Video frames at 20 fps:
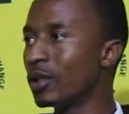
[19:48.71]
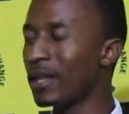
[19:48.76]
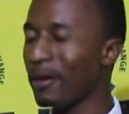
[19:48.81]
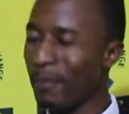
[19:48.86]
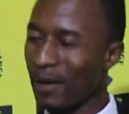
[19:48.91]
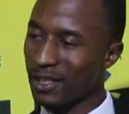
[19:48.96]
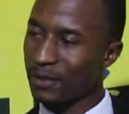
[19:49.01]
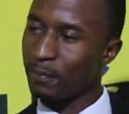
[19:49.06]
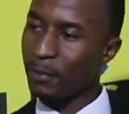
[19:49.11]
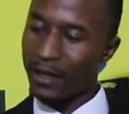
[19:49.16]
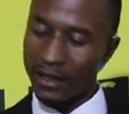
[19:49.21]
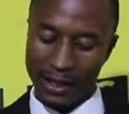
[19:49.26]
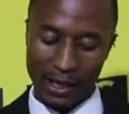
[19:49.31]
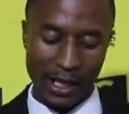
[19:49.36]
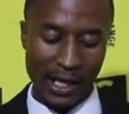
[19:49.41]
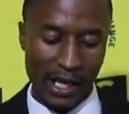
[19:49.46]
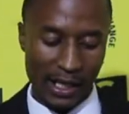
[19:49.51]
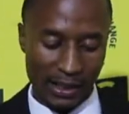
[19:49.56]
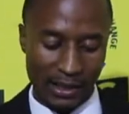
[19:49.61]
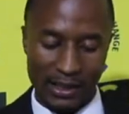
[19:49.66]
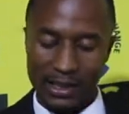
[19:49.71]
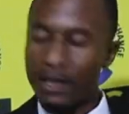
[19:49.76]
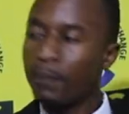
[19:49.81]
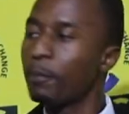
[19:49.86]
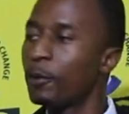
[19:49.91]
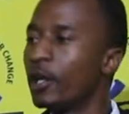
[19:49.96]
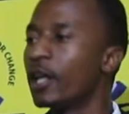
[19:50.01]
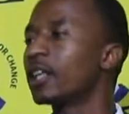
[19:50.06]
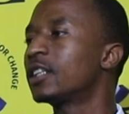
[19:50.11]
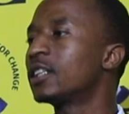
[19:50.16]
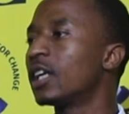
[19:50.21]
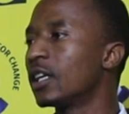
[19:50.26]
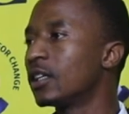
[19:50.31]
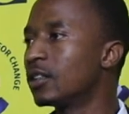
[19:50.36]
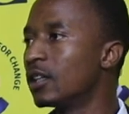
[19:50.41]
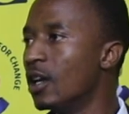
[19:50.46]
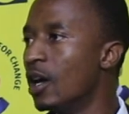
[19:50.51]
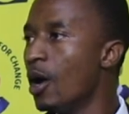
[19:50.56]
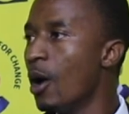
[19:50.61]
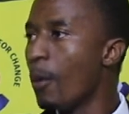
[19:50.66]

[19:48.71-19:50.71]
there must be a clear stipulated